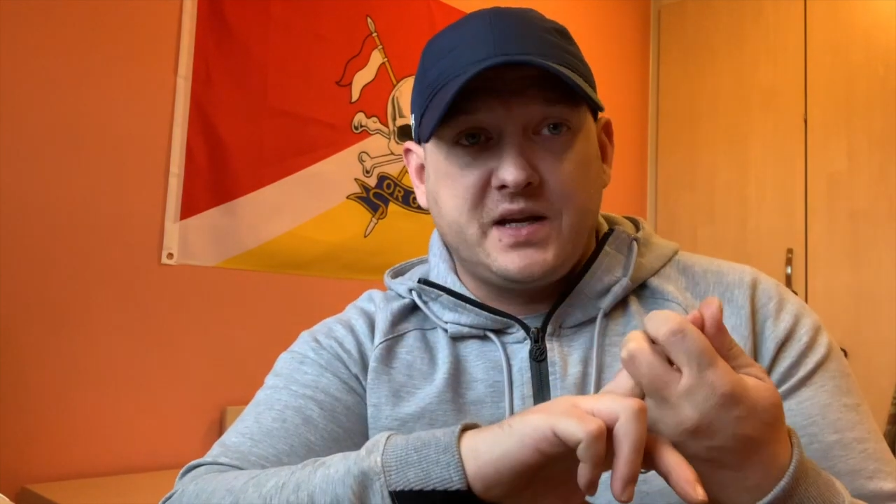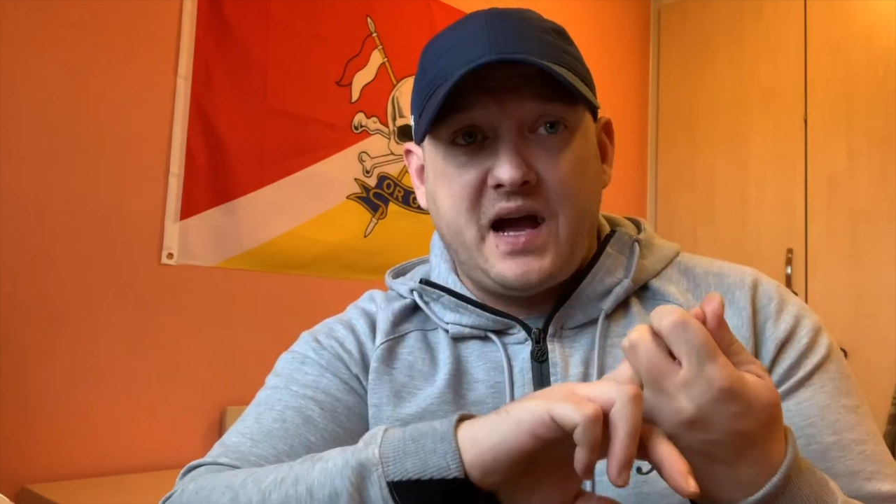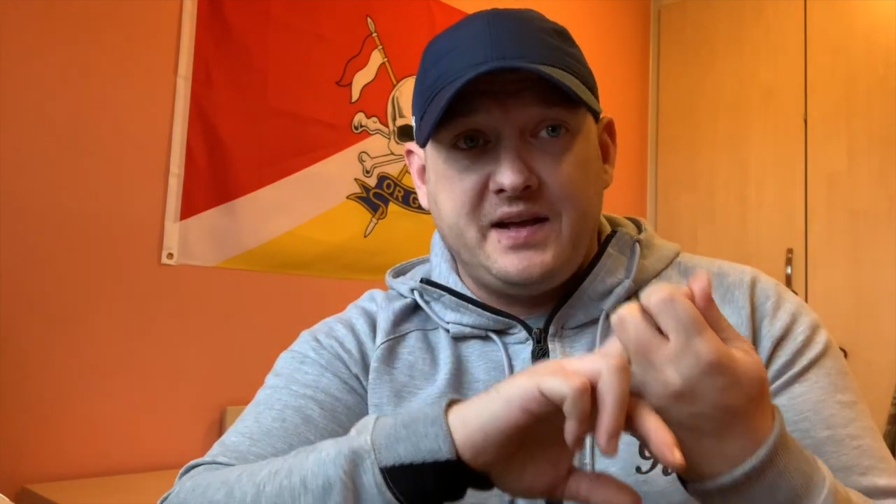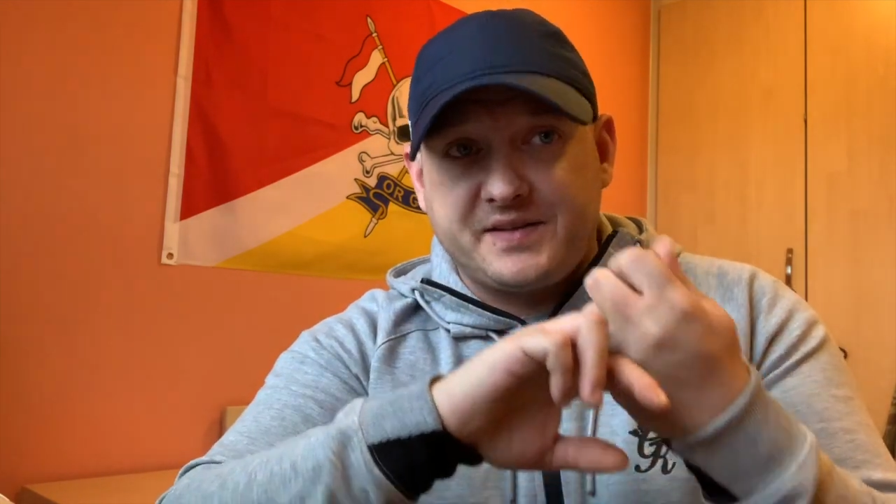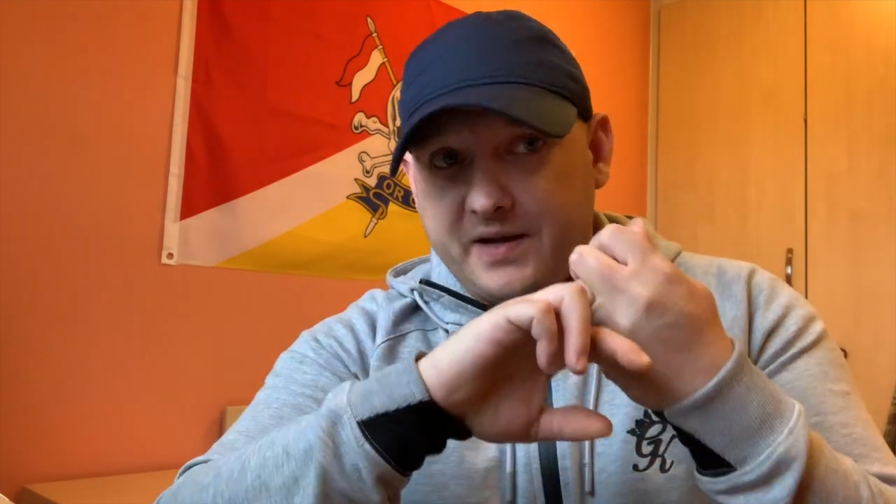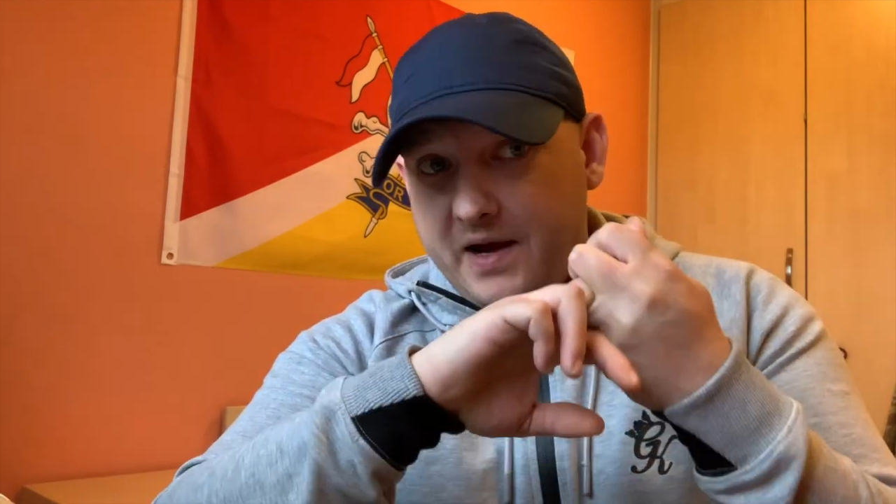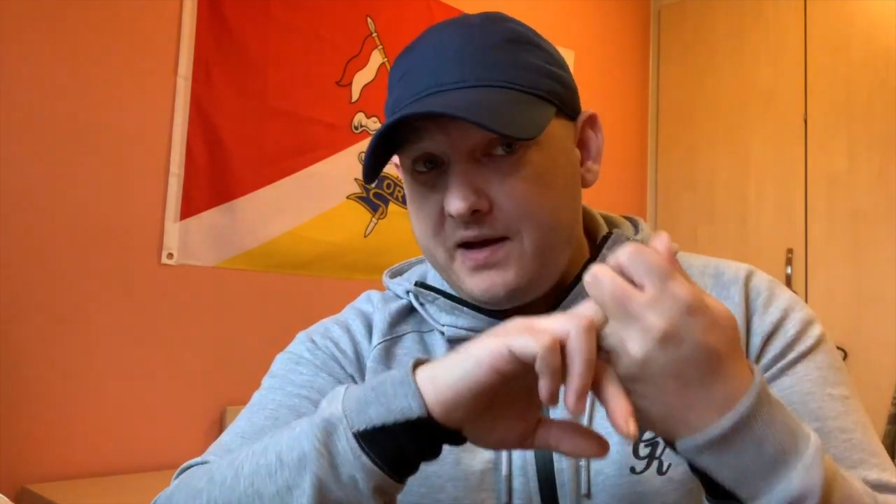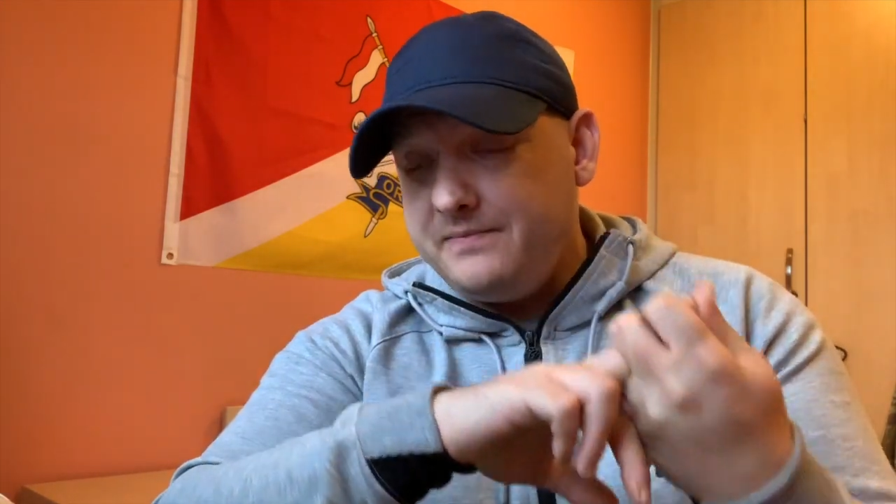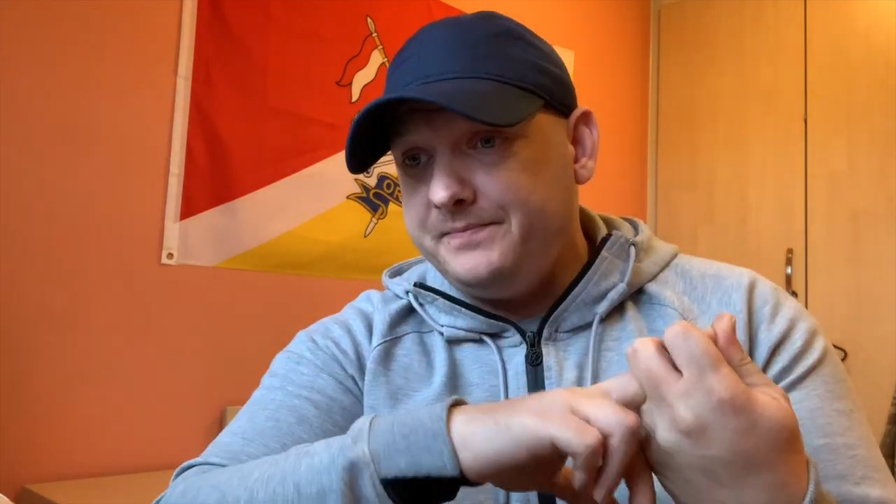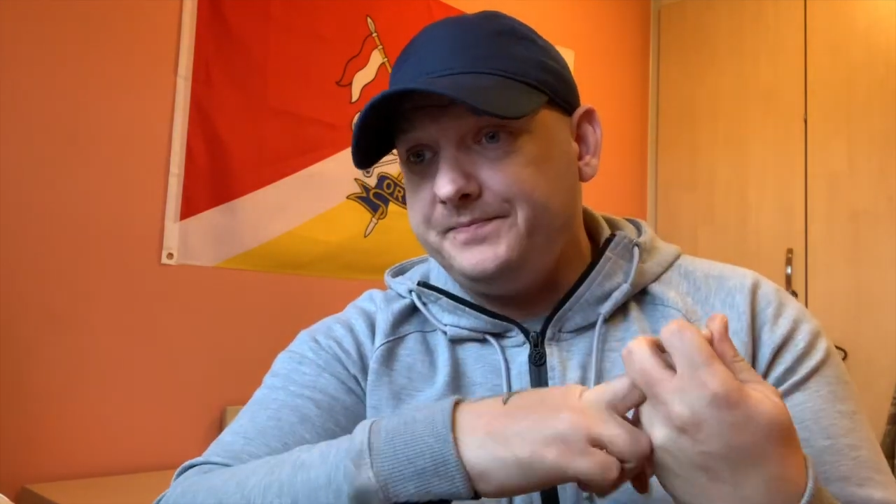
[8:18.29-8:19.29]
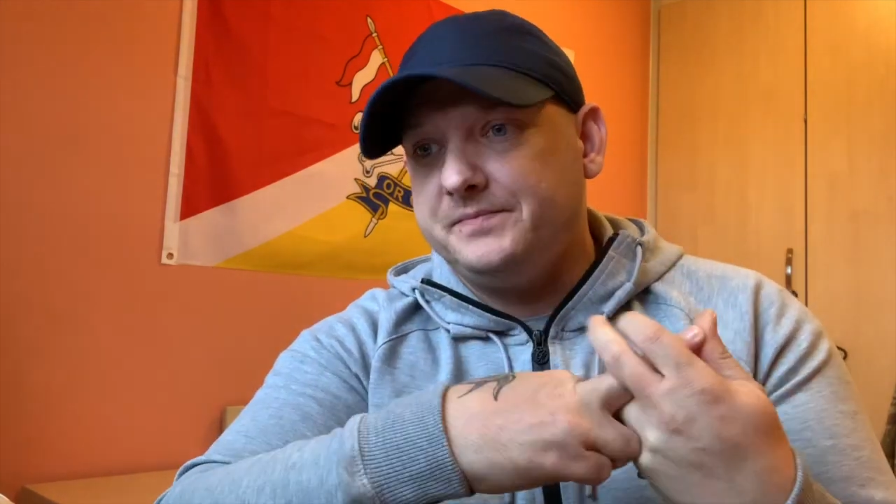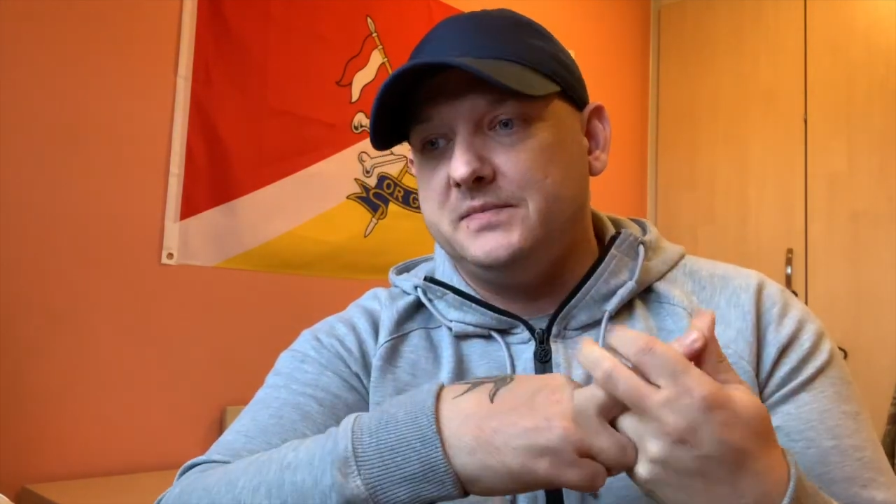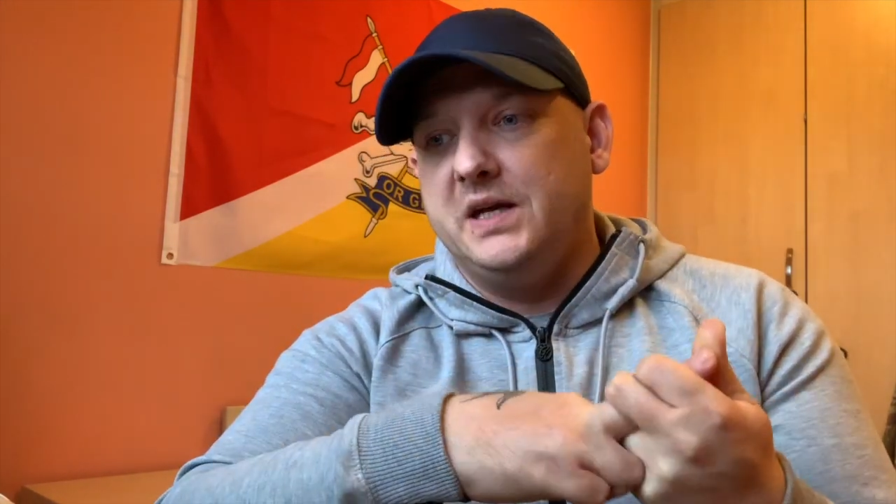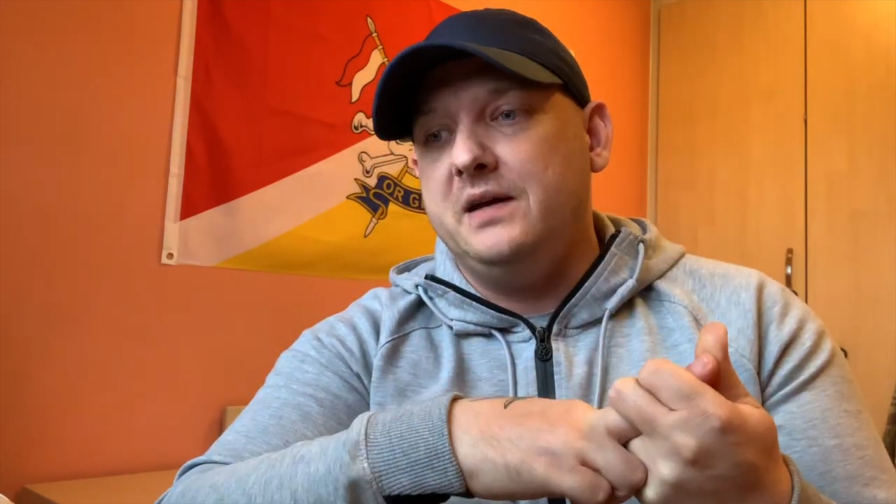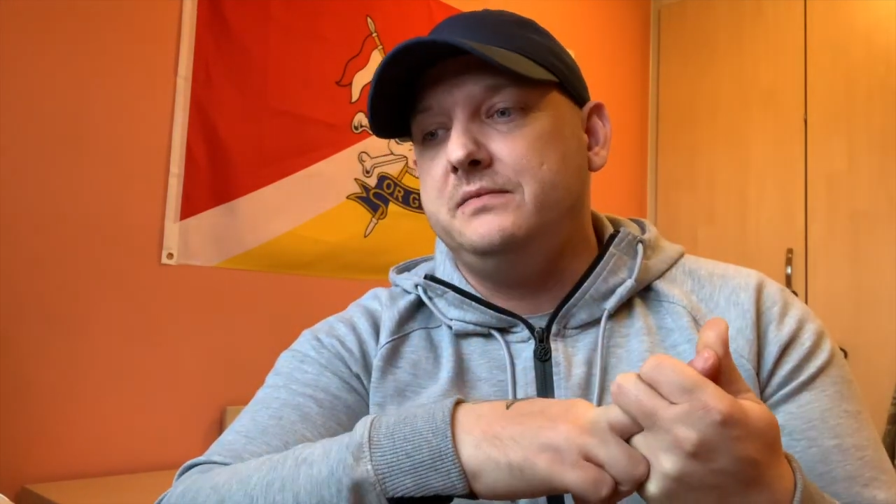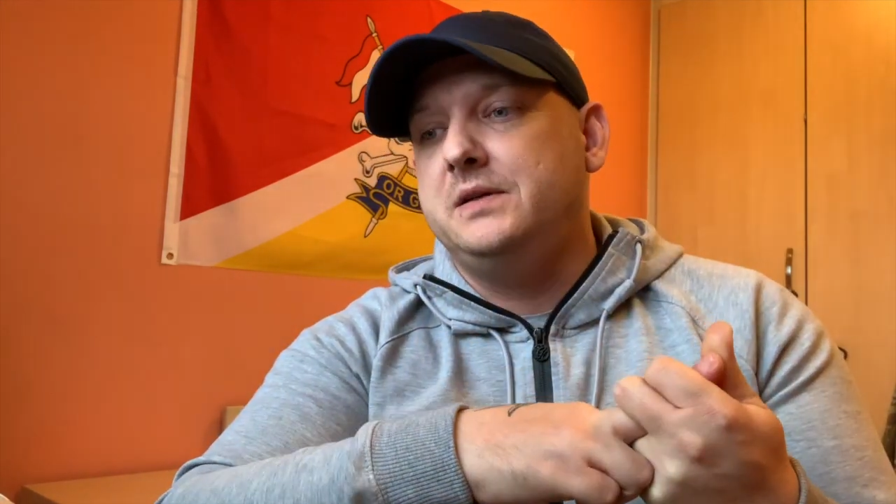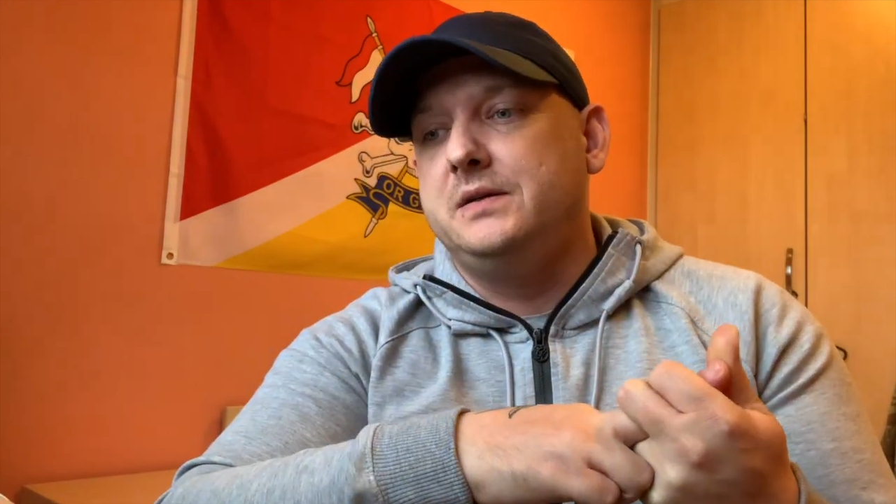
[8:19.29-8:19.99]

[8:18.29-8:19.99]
Kaiserkar, yeah?